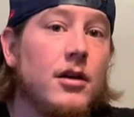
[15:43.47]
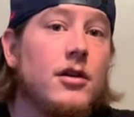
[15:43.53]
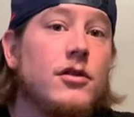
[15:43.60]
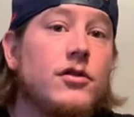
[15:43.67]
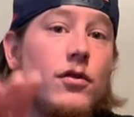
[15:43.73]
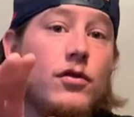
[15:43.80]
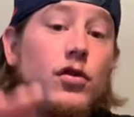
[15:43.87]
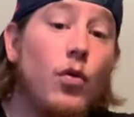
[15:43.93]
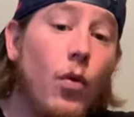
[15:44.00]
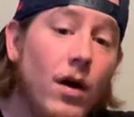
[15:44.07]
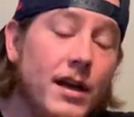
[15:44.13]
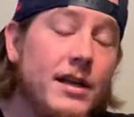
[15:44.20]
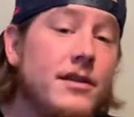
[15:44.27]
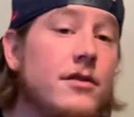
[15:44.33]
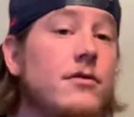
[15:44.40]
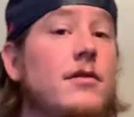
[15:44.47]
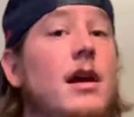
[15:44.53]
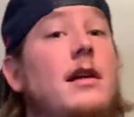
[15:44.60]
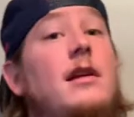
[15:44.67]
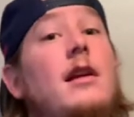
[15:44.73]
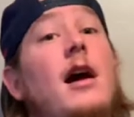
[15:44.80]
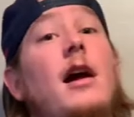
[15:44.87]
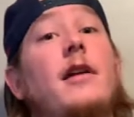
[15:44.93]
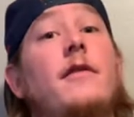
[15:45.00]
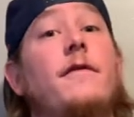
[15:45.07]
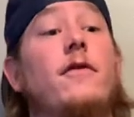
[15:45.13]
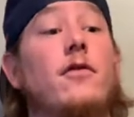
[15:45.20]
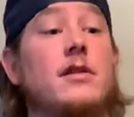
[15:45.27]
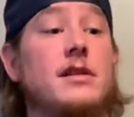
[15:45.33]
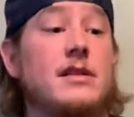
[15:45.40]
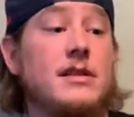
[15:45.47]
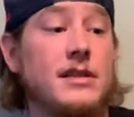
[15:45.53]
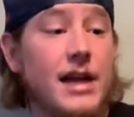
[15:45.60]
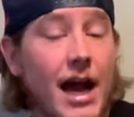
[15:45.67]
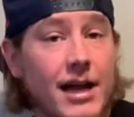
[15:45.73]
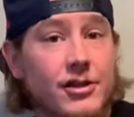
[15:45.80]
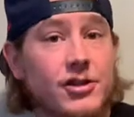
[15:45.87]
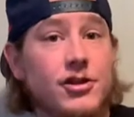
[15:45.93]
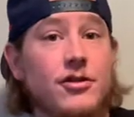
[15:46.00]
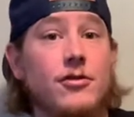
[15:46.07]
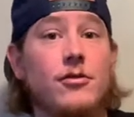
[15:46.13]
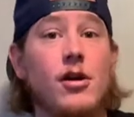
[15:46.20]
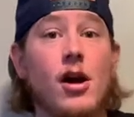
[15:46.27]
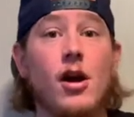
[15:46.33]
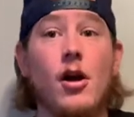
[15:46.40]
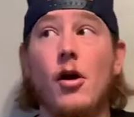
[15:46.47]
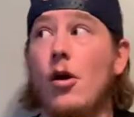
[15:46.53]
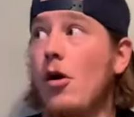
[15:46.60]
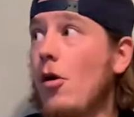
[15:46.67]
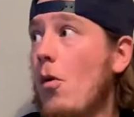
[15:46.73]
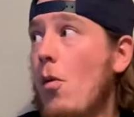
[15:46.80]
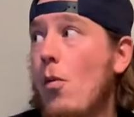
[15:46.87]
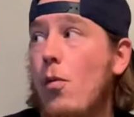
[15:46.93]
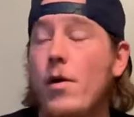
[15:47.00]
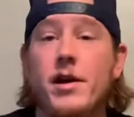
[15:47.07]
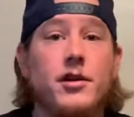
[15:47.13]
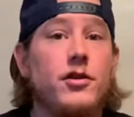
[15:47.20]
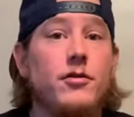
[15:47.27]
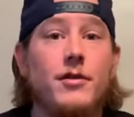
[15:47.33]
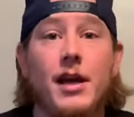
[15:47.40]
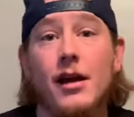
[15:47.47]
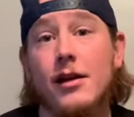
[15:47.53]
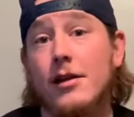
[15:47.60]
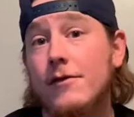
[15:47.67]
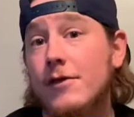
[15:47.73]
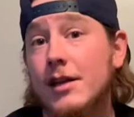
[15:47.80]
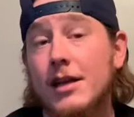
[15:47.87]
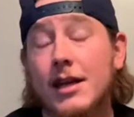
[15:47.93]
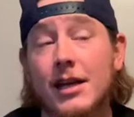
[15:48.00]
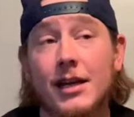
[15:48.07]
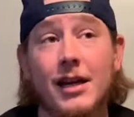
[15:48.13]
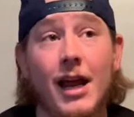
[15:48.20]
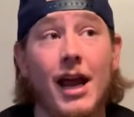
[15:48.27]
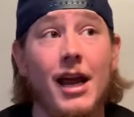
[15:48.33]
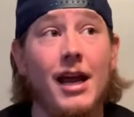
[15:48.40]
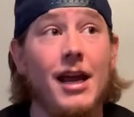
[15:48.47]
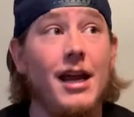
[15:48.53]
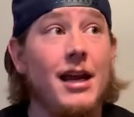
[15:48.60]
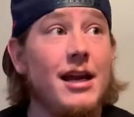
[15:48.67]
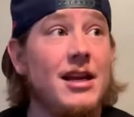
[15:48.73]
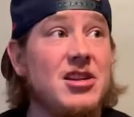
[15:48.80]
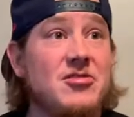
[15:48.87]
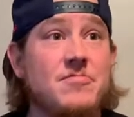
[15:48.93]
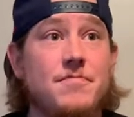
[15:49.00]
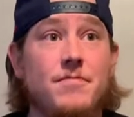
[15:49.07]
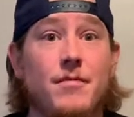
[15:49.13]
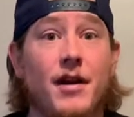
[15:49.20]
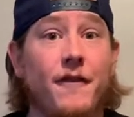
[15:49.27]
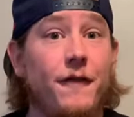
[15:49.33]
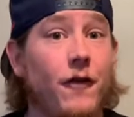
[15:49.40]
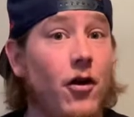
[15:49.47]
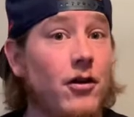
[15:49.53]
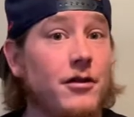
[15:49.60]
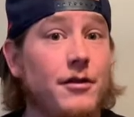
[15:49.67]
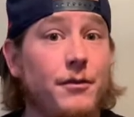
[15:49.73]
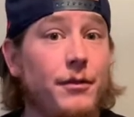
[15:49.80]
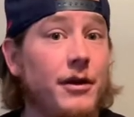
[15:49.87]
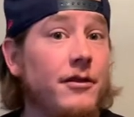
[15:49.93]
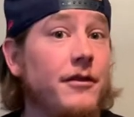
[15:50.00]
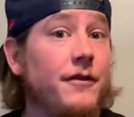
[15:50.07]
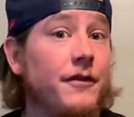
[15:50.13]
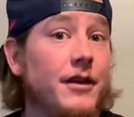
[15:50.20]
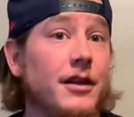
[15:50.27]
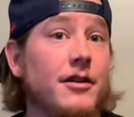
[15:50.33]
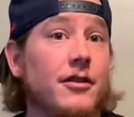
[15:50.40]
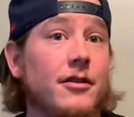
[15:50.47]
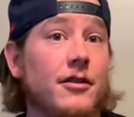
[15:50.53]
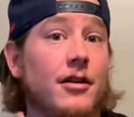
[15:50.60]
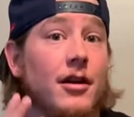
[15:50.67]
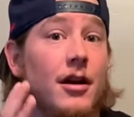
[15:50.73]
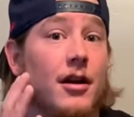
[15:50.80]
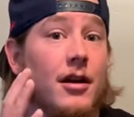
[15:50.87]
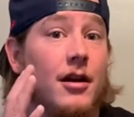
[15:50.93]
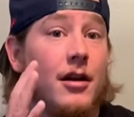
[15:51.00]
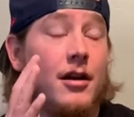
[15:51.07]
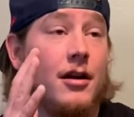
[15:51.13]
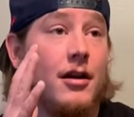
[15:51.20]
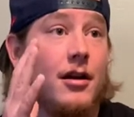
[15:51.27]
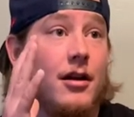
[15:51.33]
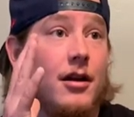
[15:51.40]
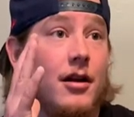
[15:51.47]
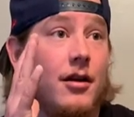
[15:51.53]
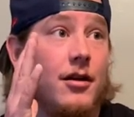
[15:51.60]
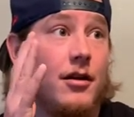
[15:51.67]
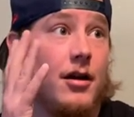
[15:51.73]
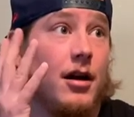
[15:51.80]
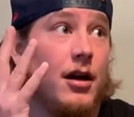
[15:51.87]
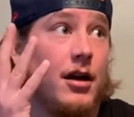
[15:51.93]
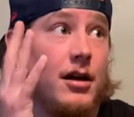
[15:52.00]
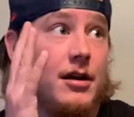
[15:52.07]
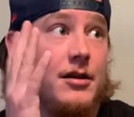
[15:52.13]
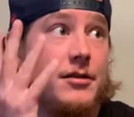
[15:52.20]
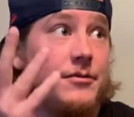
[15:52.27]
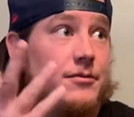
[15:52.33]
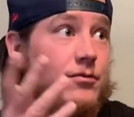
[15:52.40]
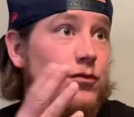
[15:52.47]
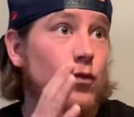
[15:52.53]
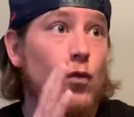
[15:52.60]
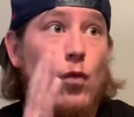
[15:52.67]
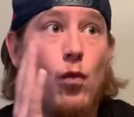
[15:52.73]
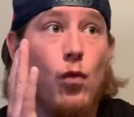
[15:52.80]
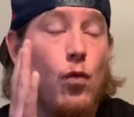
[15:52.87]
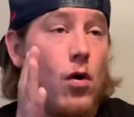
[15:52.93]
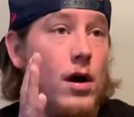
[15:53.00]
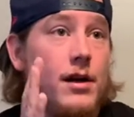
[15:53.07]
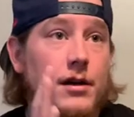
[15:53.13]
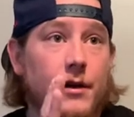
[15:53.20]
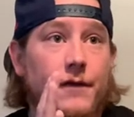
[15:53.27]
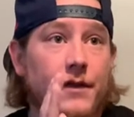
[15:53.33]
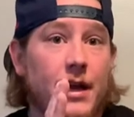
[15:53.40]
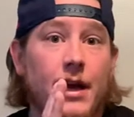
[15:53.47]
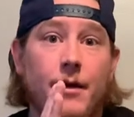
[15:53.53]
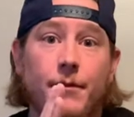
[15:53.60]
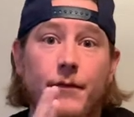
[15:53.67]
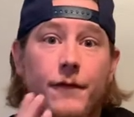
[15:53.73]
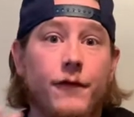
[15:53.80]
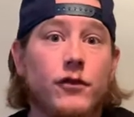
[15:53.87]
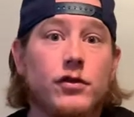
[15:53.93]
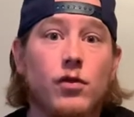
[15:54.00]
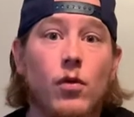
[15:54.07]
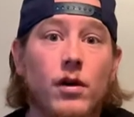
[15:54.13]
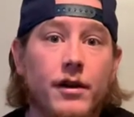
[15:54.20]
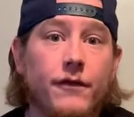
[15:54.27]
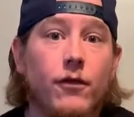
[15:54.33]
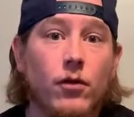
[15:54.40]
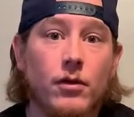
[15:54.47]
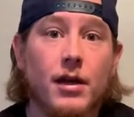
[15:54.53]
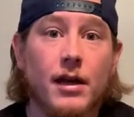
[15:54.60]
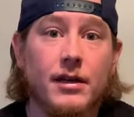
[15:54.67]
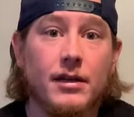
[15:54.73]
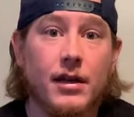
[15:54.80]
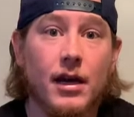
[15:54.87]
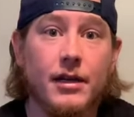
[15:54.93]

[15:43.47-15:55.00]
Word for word: So $22.99 for a statue when you can't even get a McFarlane Build-A-Figure, uh, one of them, for $24.99.